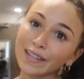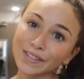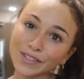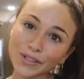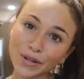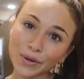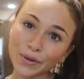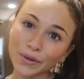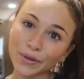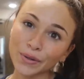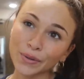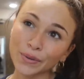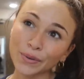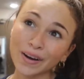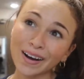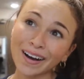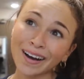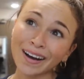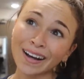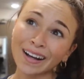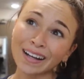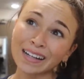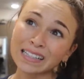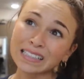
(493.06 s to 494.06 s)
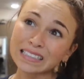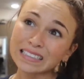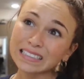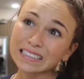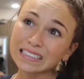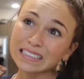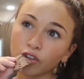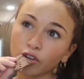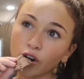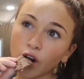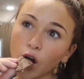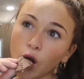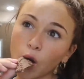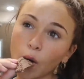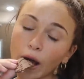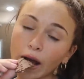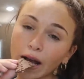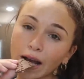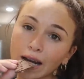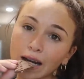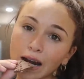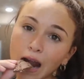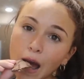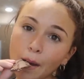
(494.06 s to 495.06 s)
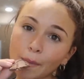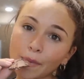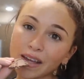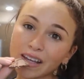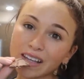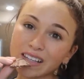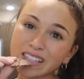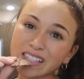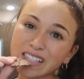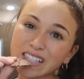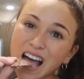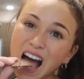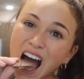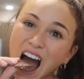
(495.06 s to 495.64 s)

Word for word: Let's go to microeconomics.